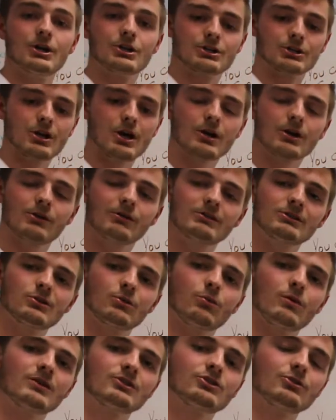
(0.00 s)
You're not going to
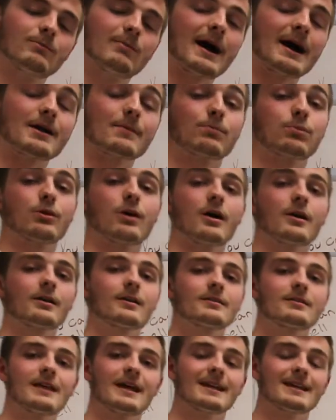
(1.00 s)
want to buy a
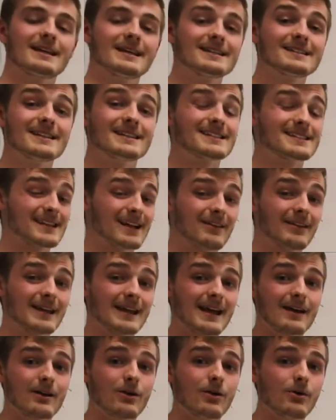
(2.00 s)
product that isn't
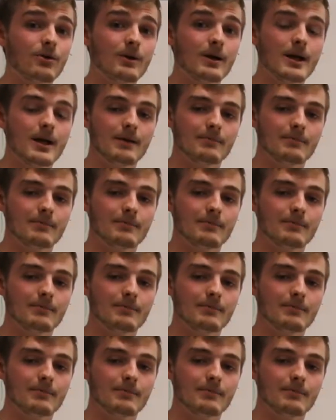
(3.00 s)
selling at all,